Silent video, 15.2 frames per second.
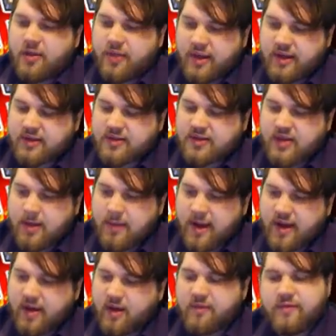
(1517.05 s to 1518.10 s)
Things come
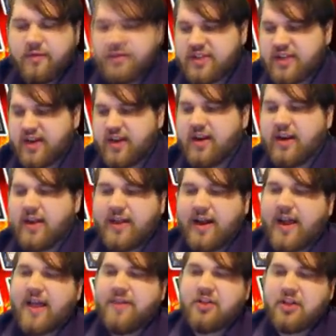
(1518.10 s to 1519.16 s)
back off of Obsidian, and then
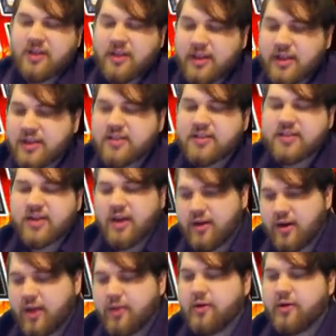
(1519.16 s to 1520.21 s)
I have at least
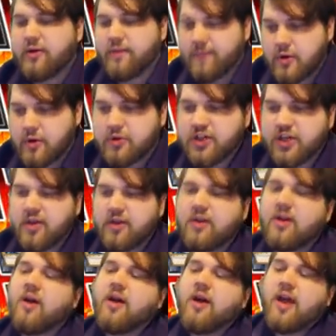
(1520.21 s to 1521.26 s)
another
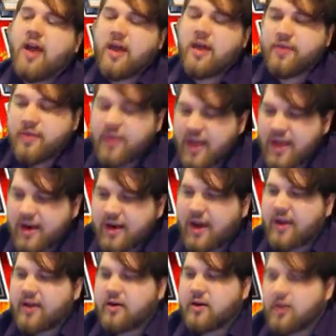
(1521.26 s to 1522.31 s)
fusion, and then
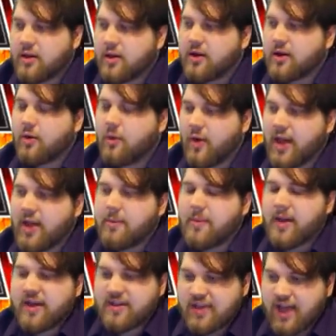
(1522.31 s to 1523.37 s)
I could clear away
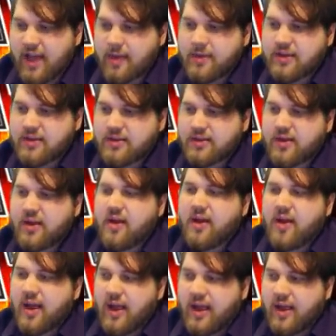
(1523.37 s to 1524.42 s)
my Diamond
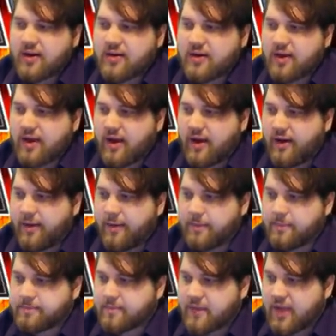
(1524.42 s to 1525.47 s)
and
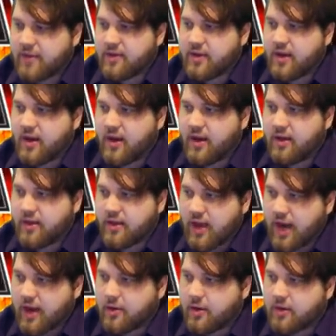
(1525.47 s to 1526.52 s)
the
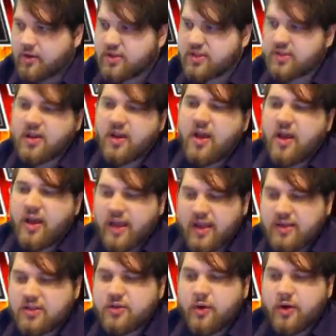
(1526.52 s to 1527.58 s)
Kairos
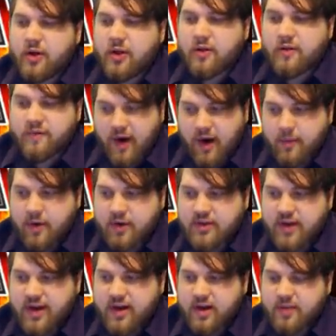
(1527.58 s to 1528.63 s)
into another Firewall
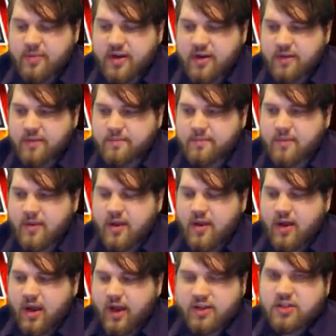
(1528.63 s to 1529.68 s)
Dragon up here,
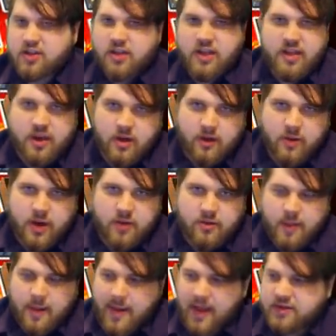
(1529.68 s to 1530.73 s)
just linking away
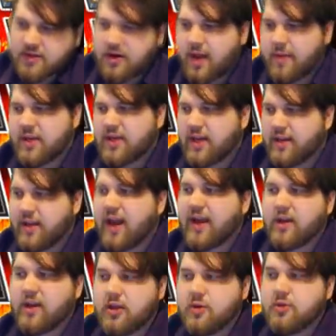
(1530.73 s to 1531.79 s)
with my Master Diamond, and then
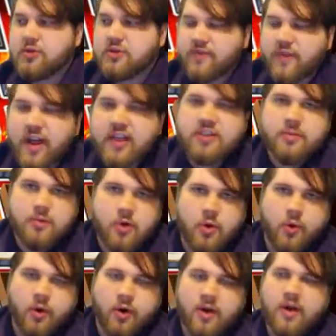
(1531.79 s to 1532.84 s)
I could use Phantom
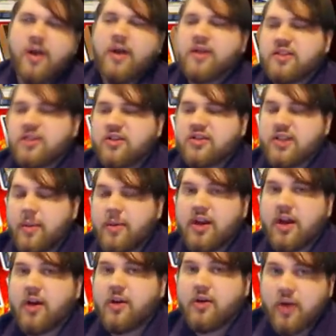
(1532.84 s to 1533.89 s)
Core to
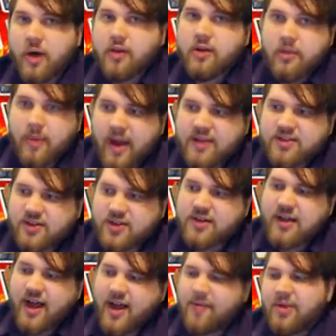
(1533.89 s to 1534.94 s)
summon another
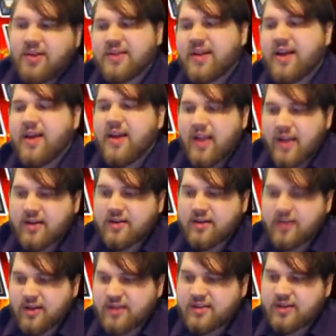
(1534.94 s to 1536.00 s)
Master Diamond
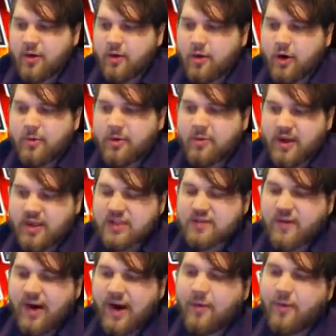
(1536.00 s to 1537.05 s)
into this zone opened by
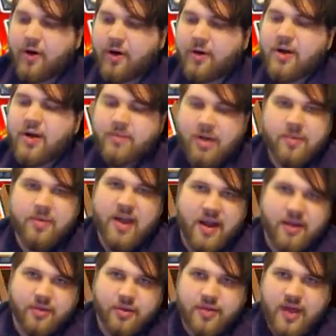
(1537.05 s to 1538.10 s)
this Firewall by
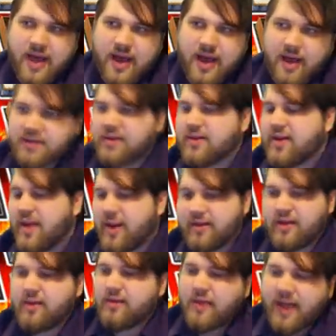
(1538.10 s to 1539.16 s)
paying the 1,000,
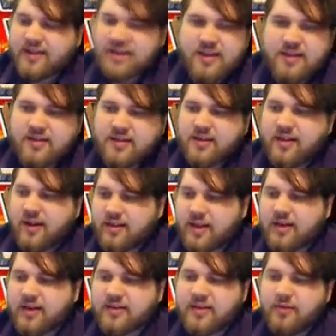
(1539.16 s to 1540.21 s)
and then that's easy. Like,
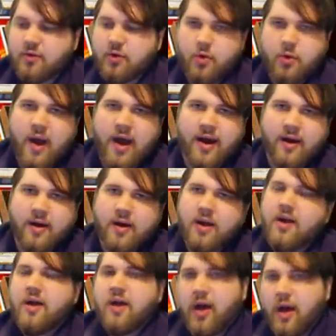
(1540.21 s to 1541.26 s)
that doesn't even require
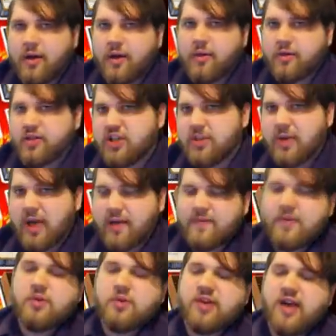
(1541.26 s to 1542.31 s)
another Gem-Knight
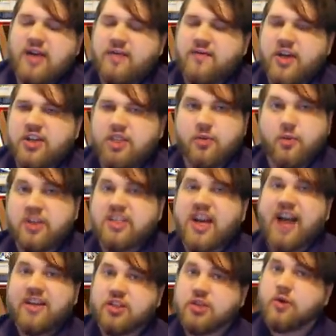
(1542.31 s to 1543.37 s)
Fusion activation, which
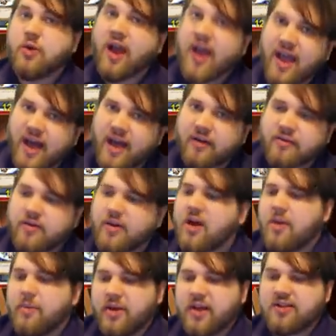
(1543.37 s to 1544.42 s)
I do have,
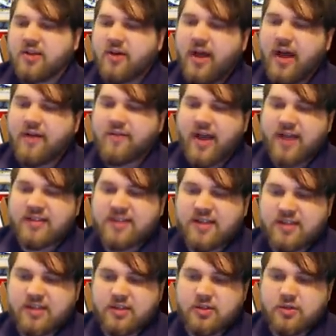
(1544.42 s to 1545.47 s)
because I'll have
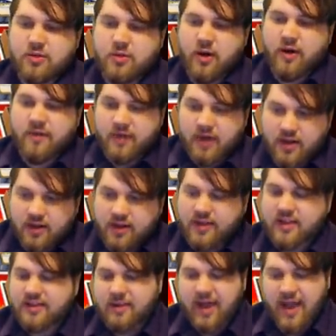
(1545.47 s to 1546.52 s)
access into a vanilla
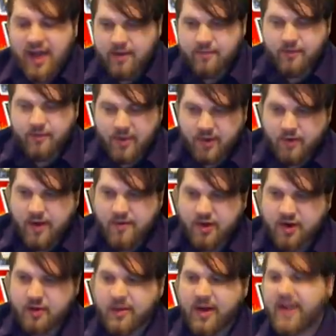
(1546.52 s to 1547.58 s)
that's been added from my
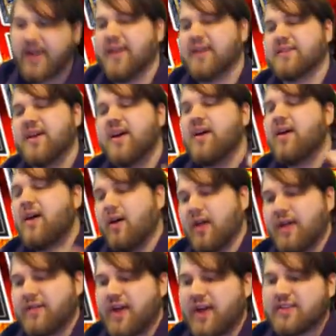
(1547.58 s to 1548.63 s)
graveyard to my hands.
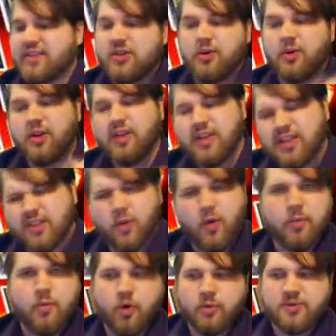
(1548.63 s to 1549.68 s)
I'll have access to at least
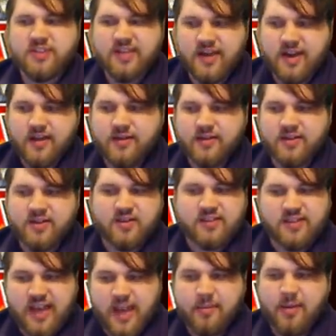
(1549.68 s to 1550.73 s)
one more Obsidian that's going
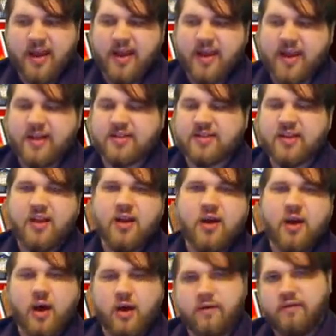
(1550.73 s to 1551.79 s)
to stay in my hands
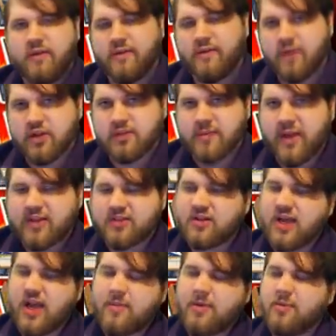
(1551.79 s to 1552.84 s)
off of the first
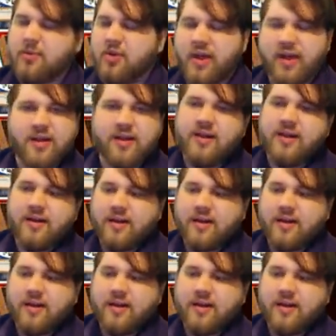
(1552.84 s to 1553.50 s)
Master Diamond play.